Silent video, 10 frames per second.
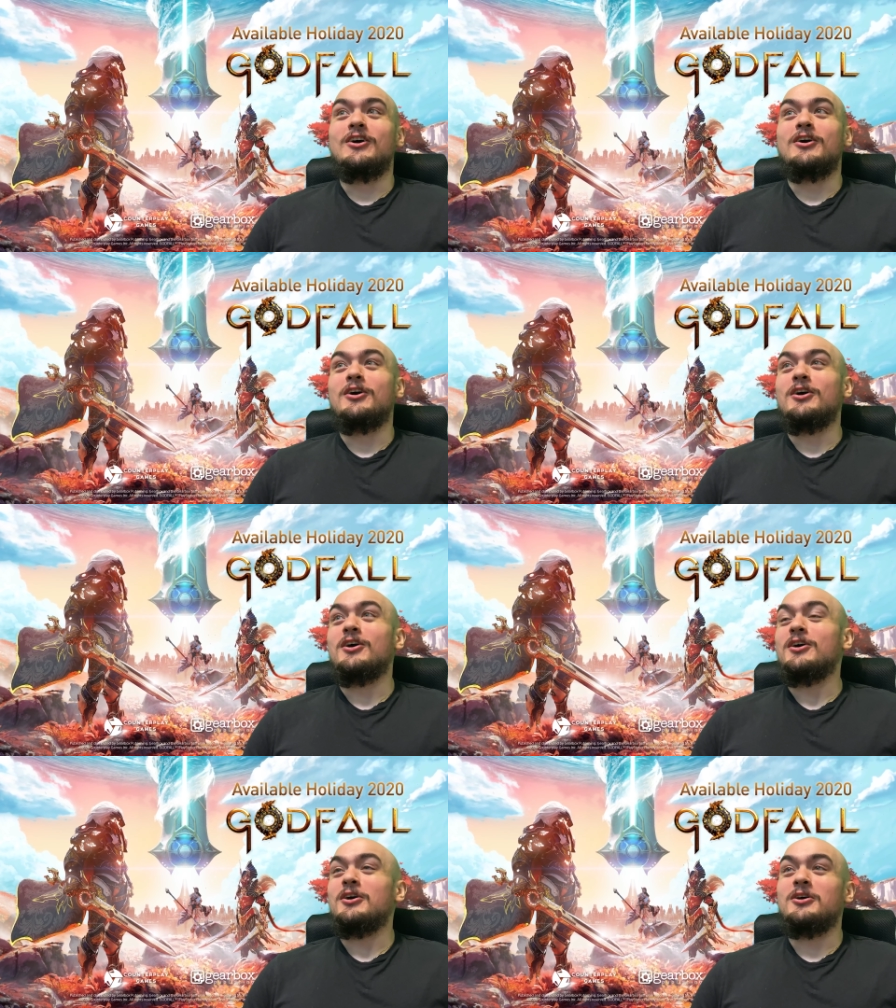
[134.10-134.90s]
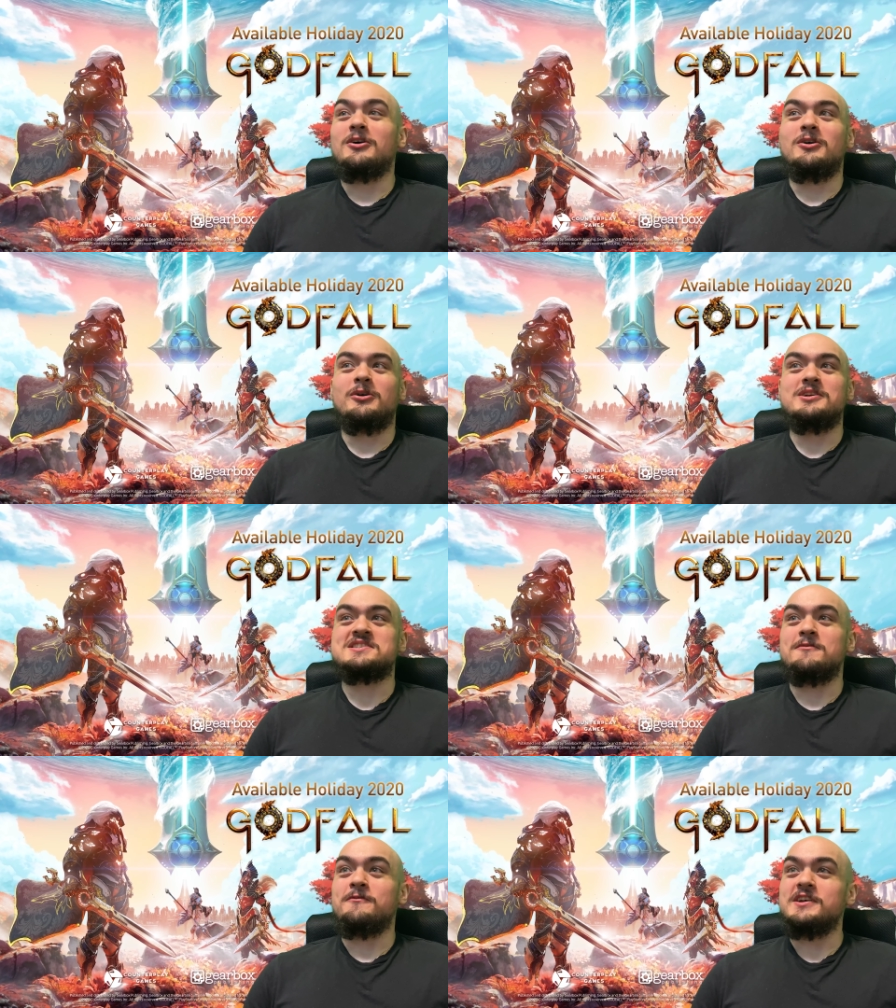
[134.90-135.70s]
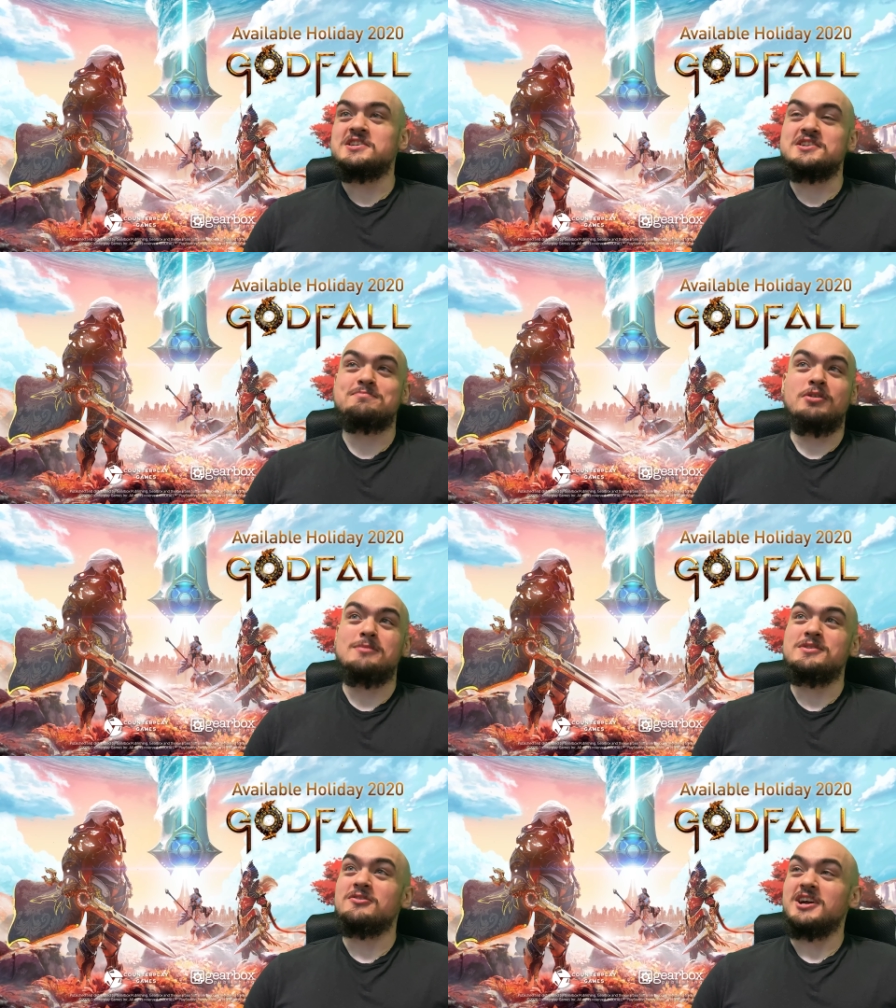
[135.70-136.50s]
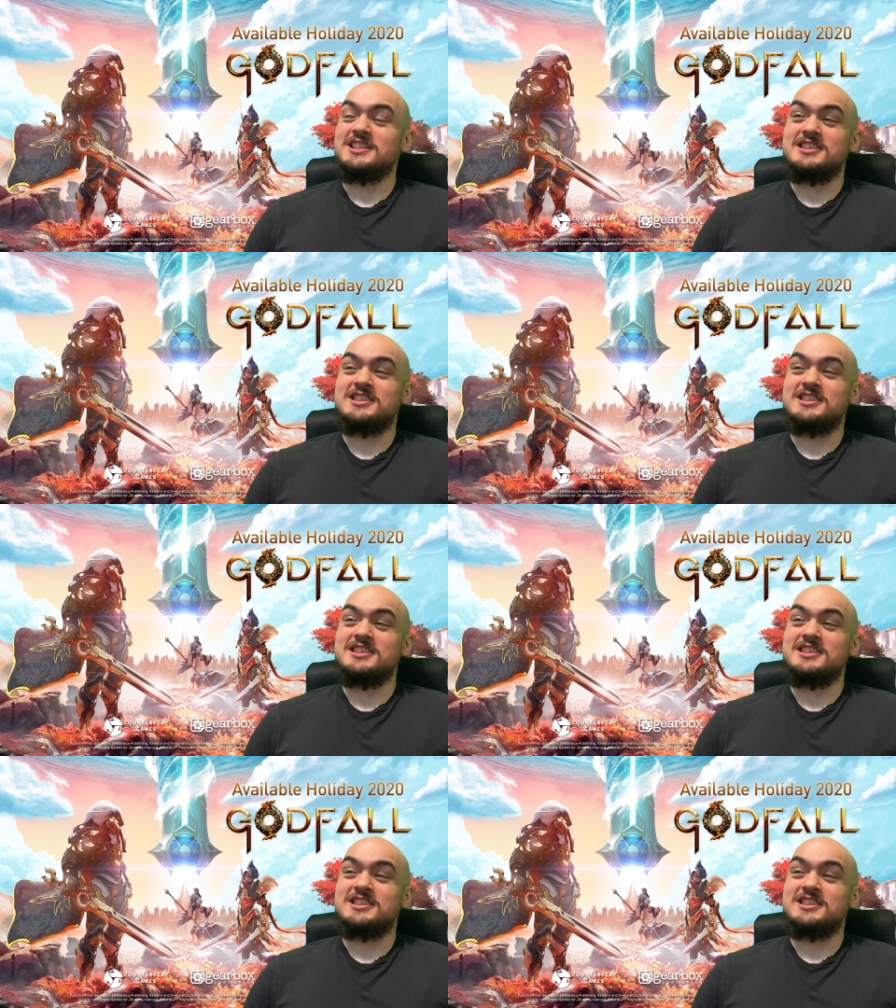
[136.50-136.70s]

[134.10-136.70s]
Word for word: oh, it's a vicious puppy right